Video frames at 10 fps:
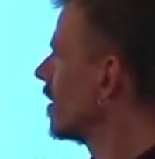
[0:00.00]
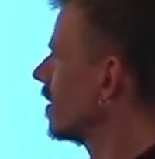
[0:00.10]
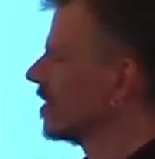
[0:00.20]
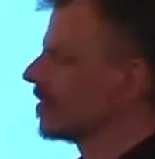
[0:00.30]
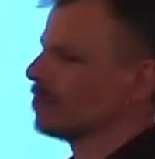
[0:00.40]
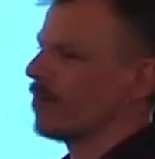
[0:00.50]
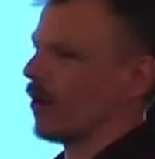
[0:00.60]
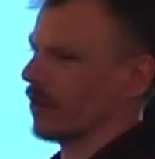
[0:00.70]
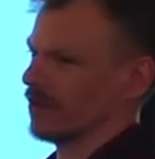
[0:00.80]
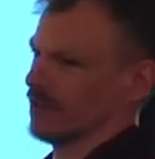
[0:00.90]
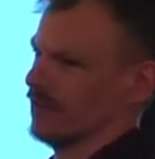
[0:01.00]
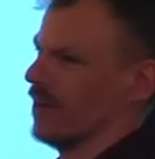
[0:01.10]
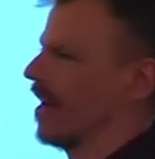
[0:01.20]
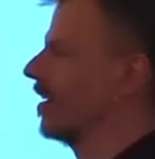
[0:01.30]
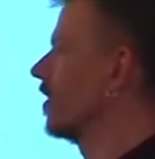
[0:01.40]
these boxed
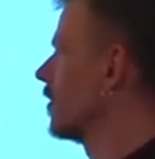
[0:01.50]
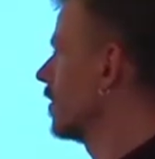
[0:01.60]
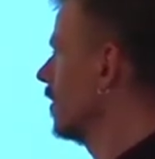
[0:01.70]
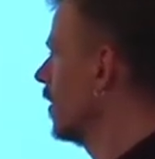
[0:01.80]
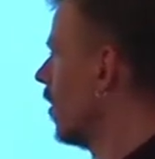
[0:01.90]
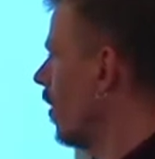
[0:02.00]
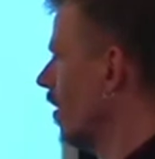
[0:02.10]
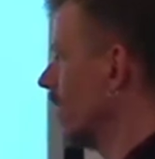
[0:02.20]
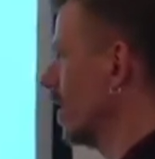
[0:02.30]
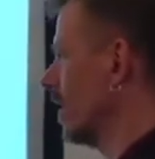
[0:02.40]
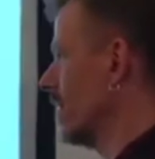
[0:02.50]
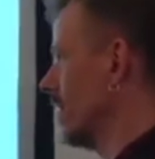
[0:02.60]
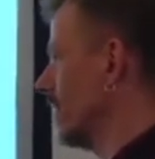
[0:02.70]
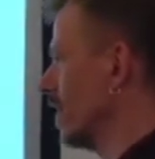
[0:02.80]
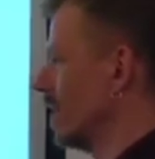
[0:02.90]
values,
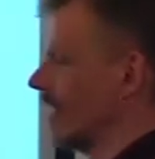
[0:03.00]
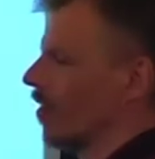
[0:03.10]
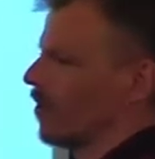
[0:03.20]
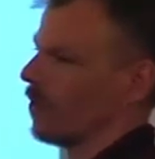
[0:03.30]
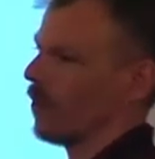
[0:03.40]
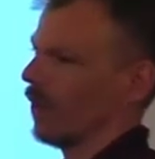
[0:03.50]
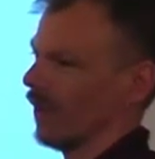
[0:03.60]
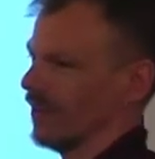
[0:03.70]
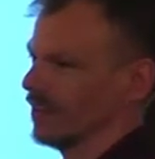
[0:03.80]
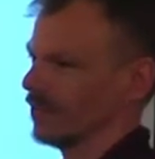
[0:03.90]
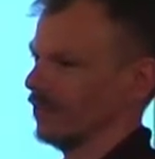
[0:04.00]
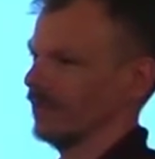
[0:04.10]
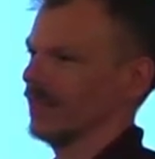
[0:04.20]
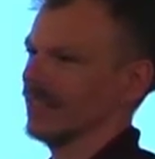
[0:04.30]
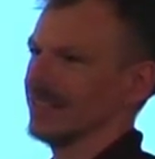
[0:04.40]
they are all these
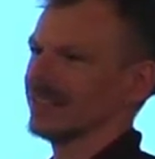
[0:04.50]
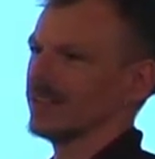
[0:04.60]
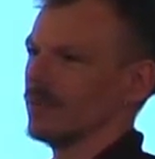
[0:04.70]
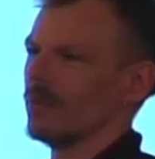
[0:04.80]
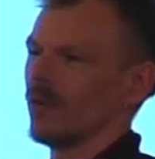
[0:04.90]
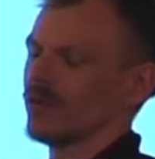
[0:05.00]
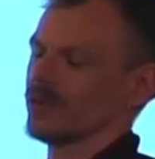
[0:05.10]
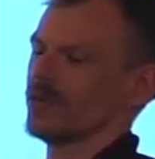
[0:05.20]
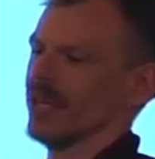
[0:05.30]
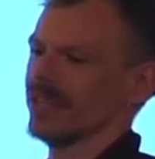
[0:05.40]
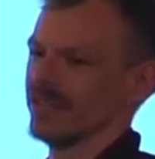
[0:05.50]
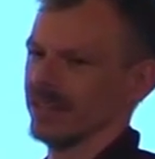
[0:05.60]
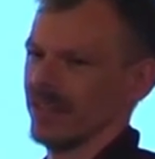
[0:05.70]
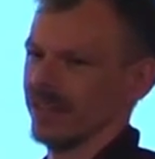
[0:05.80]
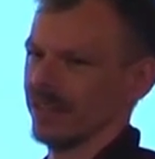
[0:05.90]
more stranger
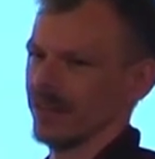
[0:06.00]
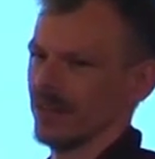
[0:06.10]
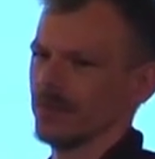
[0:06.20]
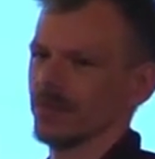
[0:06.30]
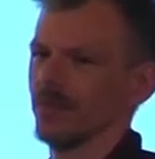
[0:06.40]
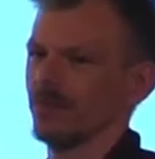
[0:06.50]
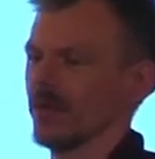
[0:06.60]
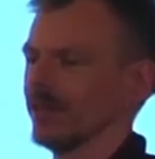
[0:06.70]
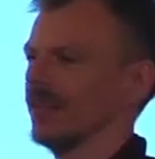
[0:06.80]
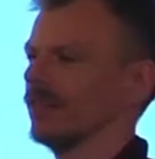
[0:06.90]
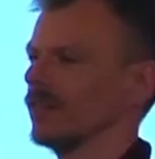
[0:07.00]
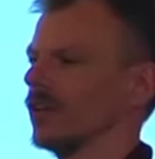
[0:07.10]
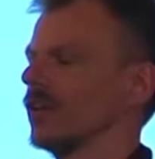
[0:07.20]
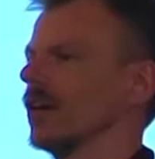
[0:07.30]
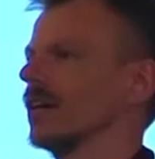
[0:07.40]
data types. But if
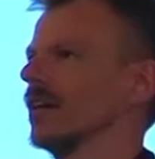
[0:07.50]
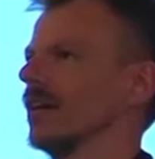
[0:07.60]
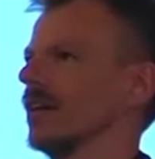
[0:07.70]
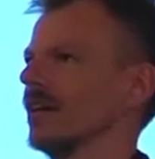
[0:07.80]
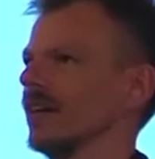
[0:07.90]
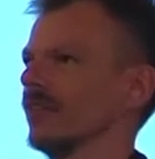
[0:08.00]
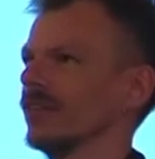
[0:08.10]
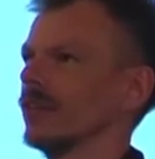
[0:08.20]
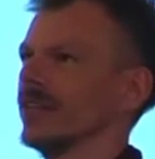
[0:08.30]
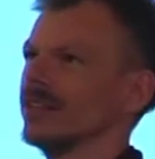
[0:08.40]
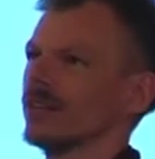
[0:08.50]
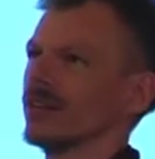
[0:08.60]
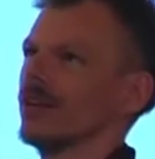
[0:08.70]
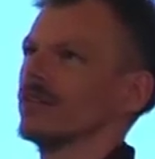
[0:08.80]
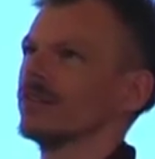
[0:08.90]
you're in your
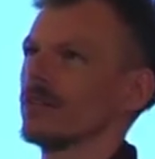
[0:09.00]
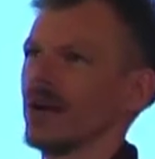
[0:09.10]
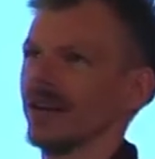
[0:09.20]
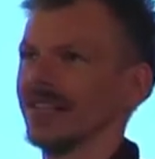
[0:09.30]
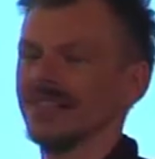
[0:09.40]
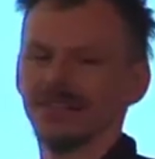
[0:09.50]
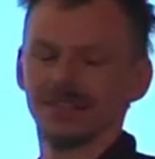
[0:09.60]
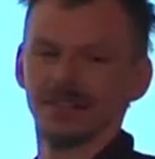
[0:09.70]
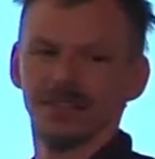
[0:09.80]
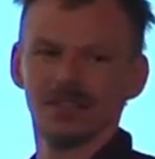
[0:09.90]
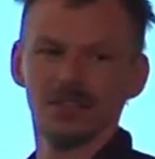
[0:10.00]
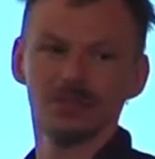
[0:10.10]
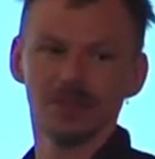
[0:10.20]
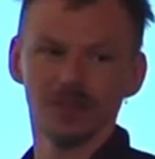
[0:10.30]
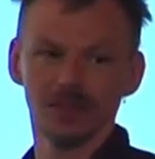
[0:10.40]
code write is
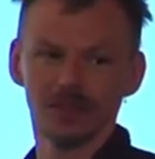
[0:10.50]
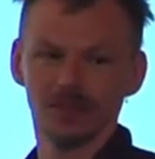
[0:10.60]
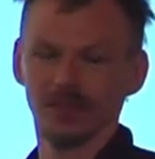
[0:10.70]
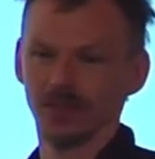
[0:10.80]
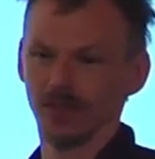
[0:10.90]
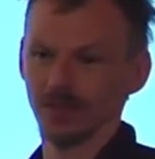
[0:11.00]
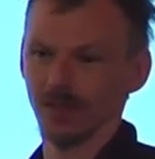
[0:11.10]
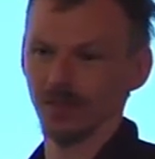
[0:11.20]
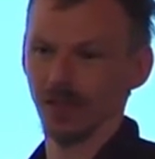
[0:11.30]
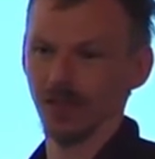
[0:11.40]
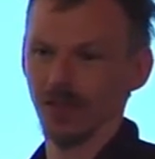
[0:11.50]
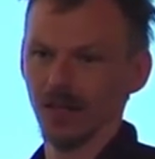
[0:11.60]
tuple, for example,